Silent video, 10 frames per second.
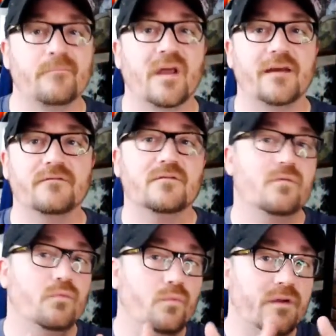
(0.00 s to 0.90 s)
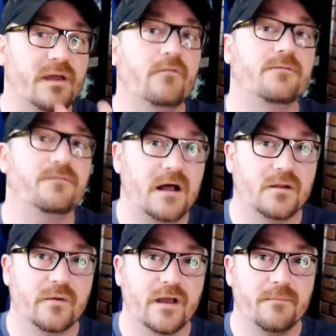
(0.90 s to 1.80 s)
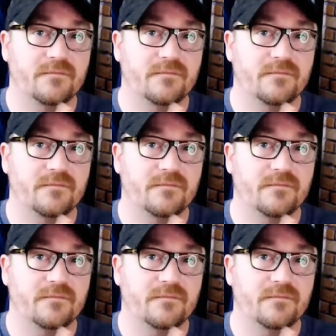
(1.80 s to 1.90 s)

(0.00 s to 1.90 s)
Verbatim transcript: And without following up,